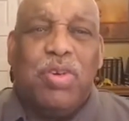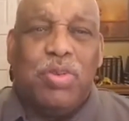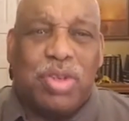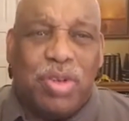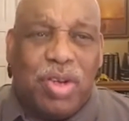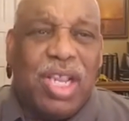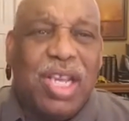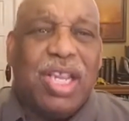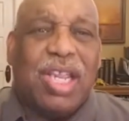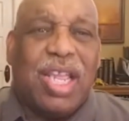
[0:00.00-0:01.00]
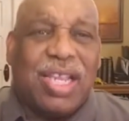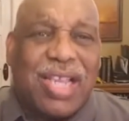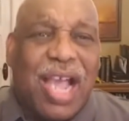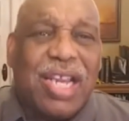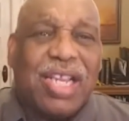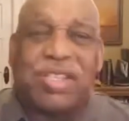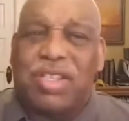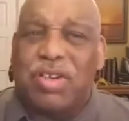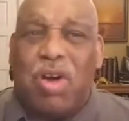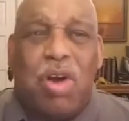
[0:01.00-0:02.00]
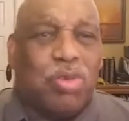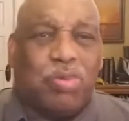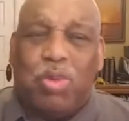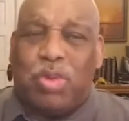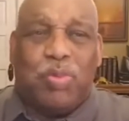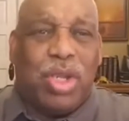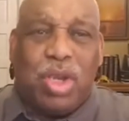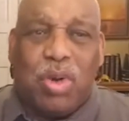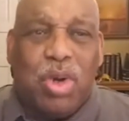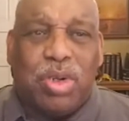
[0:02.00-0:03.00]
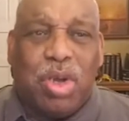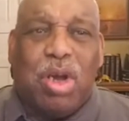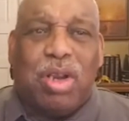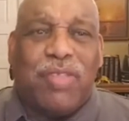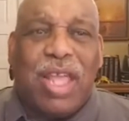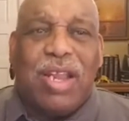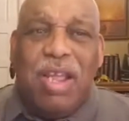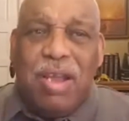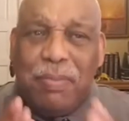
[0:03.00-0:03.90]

who's leading and guiding us into all truth. And we can go into all of that.